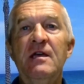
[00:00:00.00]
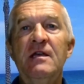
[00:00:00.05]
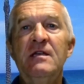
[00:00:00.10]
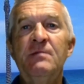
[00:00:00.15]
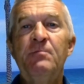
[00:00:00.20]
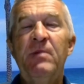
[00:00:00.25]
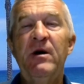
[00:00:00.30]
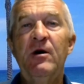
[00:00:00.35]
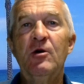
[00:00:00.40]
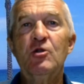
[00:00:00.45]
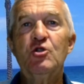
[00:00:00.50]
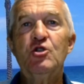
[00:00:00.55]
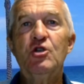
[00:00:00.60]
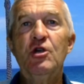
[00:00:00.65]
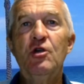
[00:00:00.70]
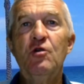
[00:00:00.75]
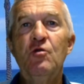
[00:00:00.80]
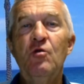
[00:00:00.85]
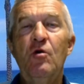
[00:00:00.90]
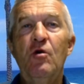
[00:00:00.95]
part
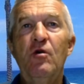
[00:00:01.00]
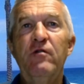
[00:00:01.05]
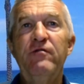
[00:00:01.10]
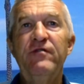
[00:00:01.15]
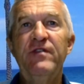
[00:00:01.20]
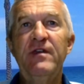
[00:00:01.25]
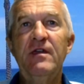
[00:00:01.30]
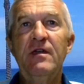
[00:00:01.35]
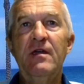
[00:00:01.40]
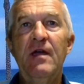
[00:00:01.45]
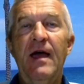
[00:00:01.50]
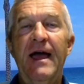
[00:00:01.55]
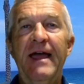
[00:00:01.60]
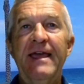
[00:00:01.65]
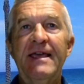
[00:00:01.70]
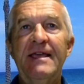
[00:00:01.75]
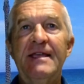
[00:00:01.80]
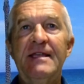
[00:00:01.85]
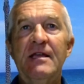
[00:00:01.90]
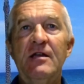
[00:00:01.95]
two of the
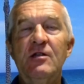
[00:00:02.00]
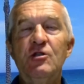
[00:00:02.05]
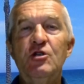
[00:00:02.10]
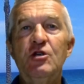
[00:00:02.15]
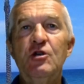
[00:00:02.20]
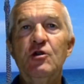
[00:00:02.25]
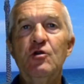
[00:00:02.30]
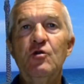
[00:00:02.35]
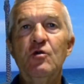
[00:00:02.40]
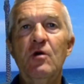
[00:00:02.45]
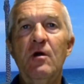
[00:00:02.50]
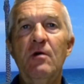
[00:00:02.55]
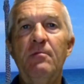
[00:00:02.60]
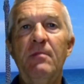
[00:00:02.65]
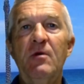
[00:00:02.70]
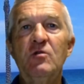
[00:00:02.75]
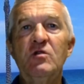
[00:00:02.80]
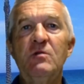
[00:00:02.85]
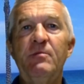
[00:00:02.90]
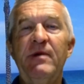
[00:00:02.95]
A2
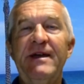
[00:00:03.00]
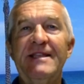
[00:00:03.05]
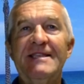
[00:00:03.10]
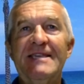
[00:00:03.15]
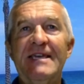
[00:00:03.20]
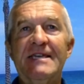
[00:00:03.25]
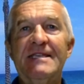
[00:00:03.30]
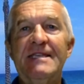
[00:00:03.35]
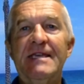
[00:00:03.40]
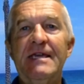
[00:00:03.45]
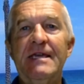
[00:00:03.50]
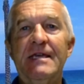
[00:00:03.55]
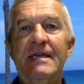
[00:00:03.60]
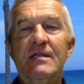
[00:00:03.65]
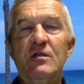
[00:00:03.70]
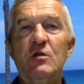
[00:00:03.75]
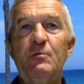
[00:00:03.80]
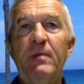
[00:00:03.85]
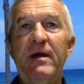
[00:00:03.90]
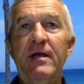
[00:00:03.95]
motorbike test here in
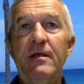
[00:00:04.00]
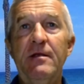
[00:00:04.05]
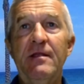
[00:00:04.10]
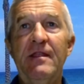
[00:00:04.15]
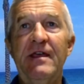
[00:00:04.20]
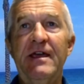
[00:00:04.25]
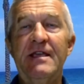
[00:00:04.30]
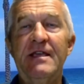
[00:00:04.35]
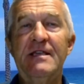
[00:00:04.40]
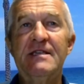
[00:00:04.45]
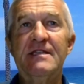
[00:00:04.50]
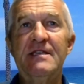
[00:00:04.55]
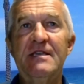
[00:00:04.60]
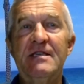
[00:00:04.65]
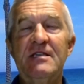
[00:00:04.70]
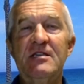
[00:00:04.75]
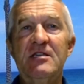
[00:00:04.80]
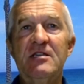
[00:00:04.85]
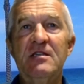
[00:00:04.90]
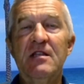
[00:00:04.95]
Spain. That is the
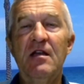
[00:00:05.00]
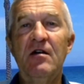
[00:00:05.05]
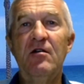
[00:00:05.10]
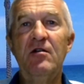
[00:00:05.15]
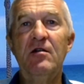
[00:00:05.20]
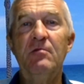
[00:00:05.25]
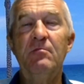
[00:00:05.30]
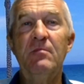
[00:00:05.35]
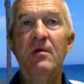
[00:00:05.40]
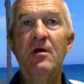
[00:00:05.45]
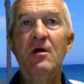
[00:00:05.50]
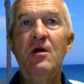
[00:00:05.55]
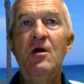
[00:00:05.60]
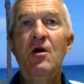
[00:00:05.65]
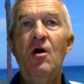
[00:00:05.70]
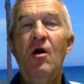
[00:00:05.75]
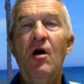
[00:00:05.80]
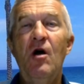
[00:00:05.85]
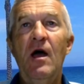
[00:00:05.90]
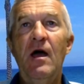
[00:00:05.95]
slalom
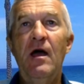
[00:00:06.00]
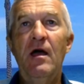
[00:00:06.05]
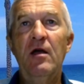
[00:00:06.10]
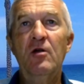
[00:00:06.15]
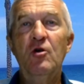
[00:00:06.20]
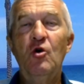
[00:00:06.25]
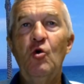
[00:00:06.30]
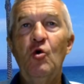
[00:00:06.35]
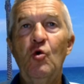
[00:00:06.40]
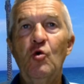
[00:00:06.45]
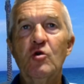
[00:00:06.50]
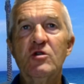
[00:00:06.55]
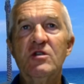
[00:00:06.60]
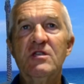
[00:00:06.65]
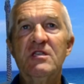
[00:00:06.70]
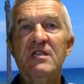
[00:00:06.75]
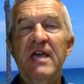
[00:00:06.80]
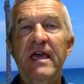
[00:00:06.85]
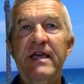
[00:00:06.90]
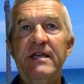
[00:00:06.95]
course
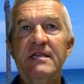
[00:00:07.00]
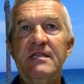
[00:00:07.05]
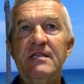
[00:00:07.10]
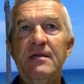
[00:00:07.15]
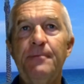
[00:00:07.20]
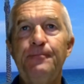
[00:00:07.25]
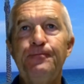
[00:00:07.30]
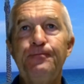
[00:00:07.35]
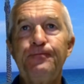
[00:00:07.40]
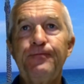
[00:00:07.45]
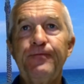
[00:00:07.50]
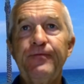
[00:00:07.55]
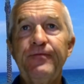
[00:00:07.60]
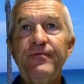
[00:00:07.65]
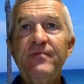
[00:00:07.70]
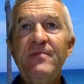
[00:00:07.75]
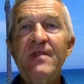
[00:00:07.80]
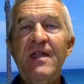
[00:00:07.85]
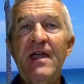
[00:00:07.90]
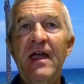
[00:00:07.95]
test.
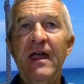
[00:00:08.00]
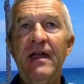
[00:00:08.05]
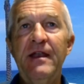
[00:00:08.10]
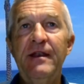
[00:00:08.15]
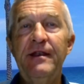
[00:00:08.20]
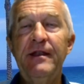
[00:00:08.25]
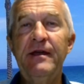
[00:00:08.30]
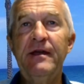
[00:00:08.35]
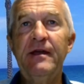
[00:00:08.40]
And